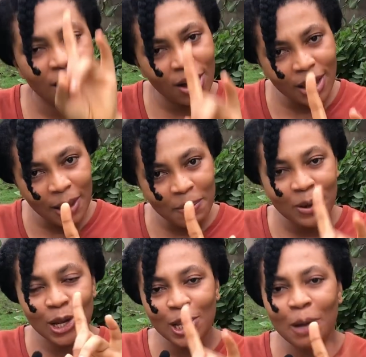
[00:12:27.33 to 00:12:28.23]
Hold
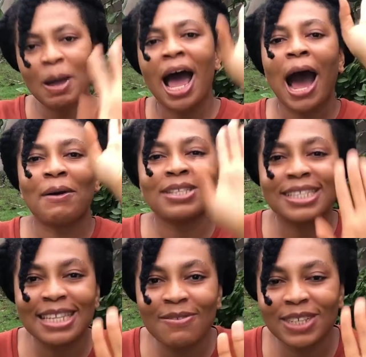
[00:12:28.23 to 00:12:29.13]
up, I want
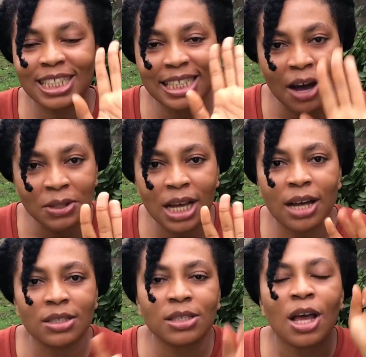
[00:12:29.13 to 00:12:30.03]
to give a shout
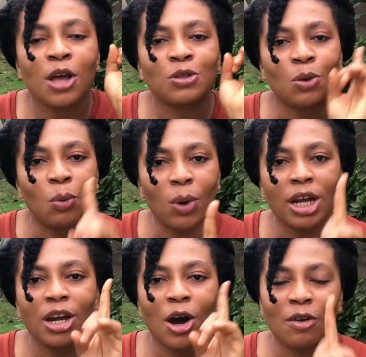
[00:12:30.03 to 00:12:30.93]
out to
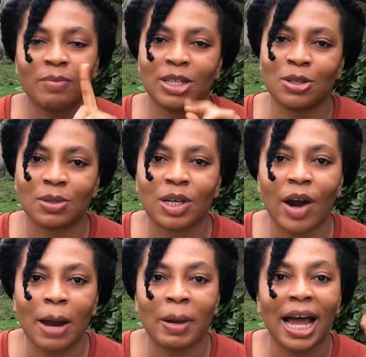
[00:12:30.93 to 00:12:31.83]
one of my
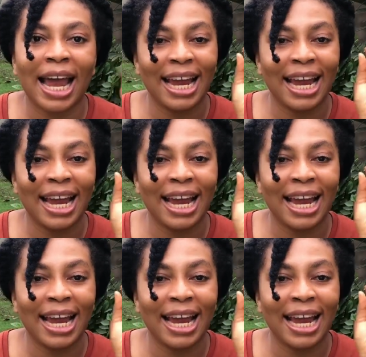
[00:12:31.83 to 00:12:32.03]
subscriber,